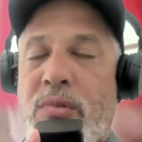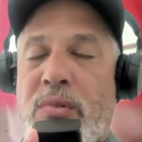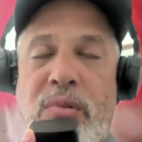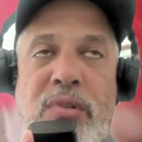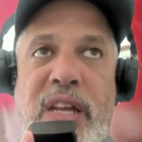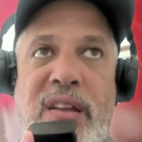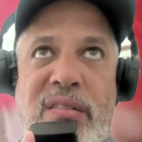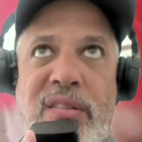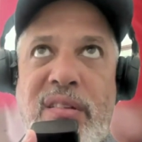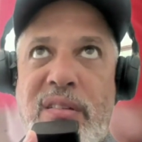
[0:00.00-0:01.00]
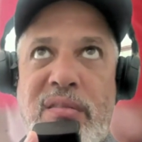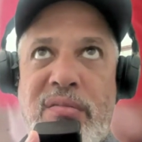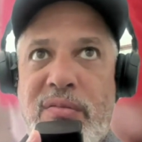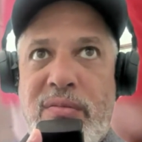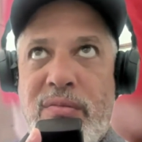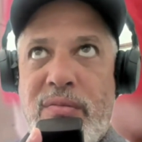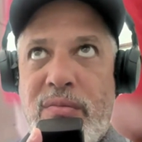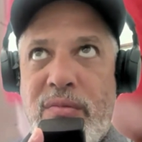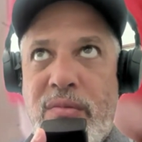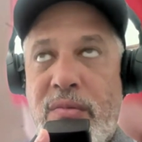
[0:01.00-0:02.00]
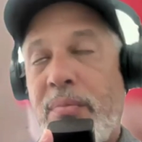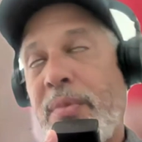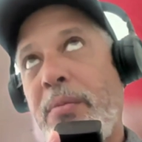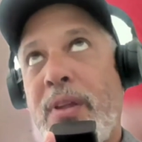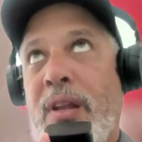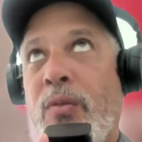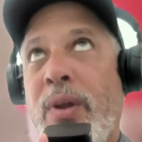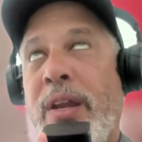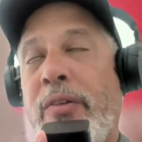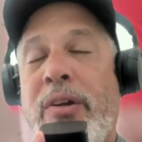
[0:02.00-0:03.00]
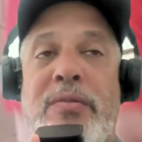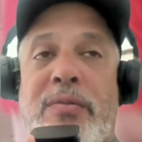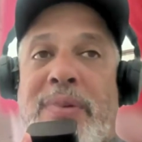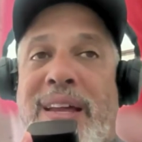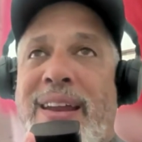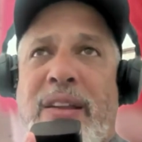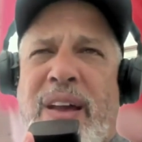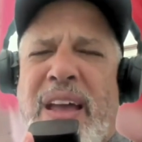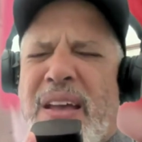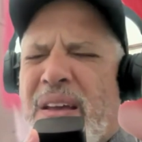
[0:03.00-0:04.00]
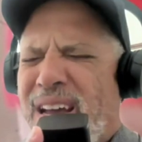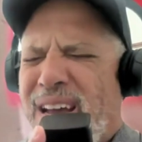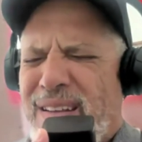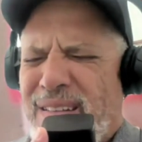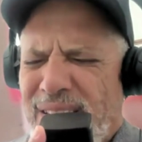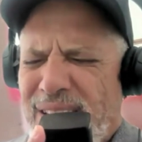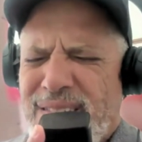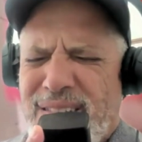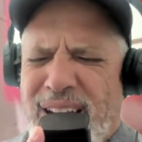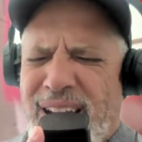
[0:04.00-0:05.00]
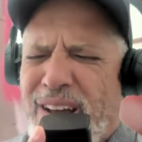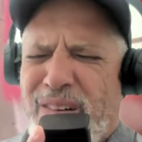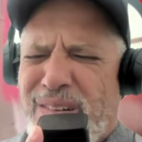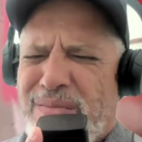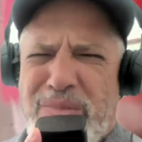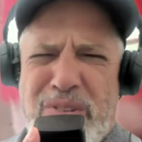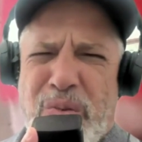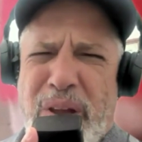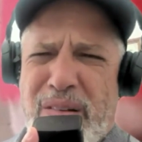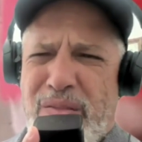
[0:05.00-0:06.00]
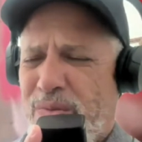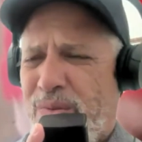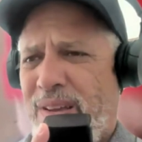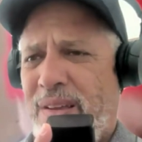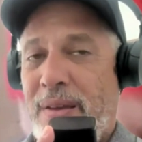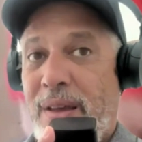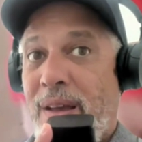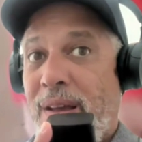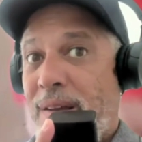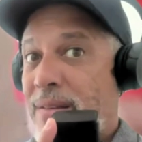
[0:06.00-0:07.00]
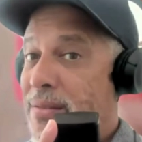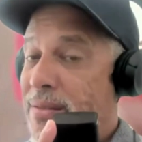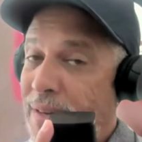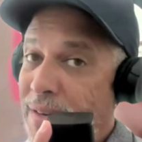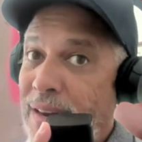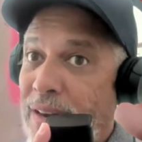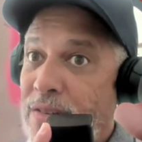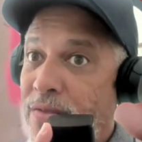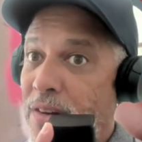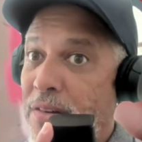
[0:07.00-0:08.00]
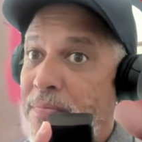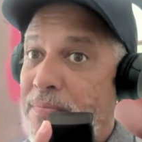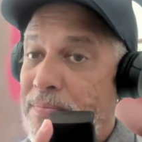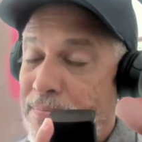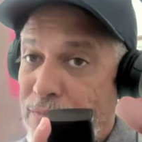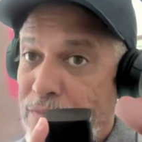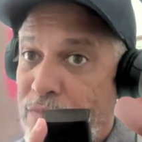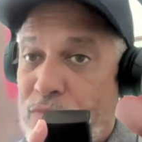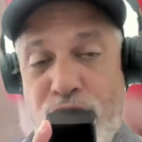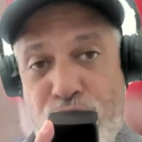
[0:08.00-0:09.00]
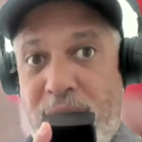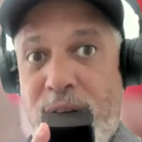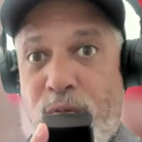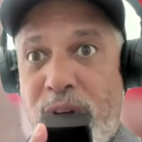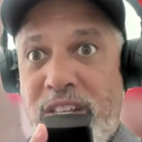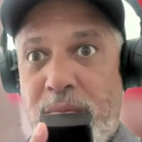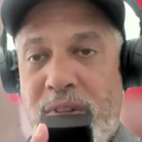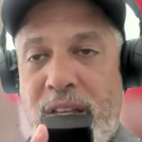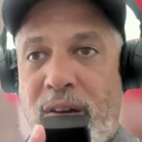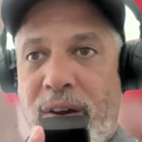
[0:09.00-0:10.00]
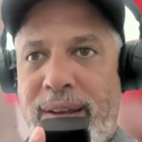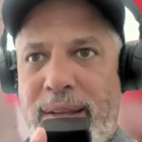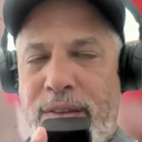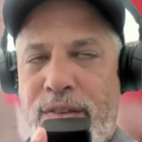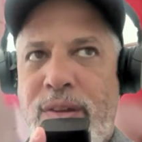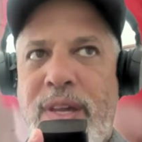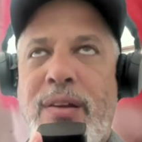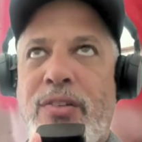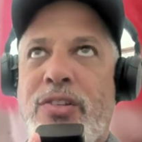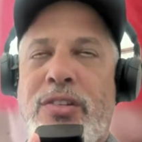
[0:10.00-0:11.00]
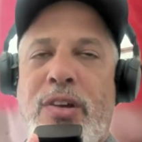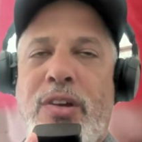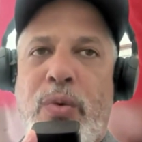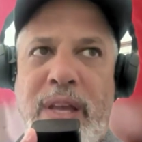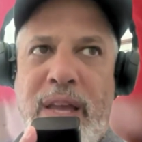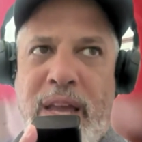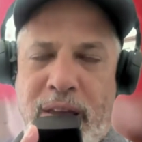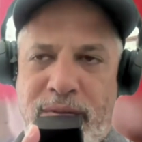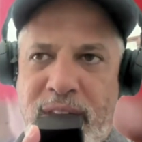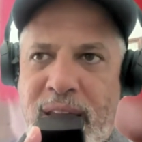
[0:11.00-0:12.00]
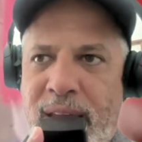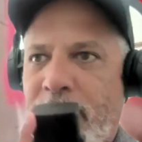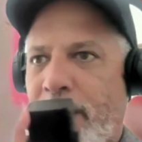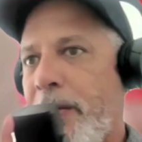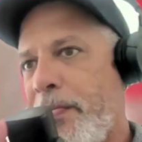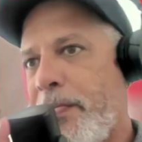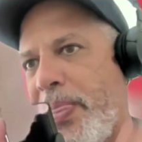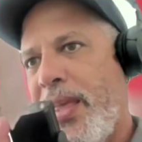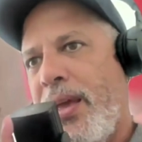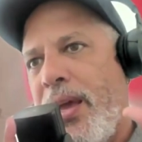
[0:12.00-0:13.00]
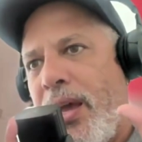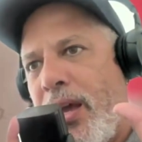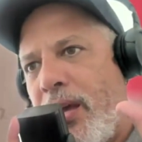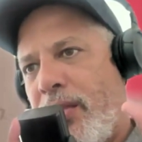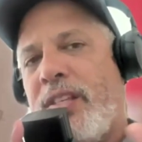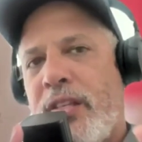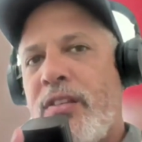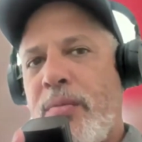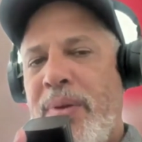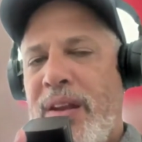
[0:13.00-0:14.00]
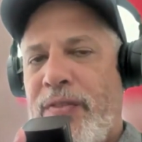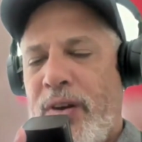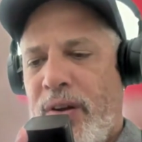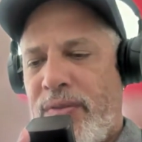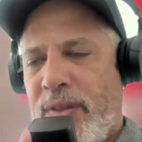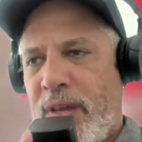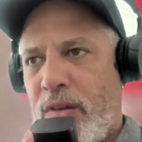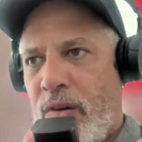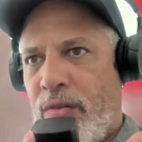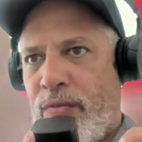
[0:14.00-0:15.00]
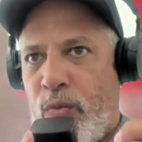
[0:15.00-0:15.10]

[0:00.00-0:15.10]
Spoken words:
Cookdown, I think. Or maybe another one. Anyway, at least an hour, 2 hours away. So, you've got to tread reasonably lightly. You cannot just go in there heavy handed. This is the benefit, I think, of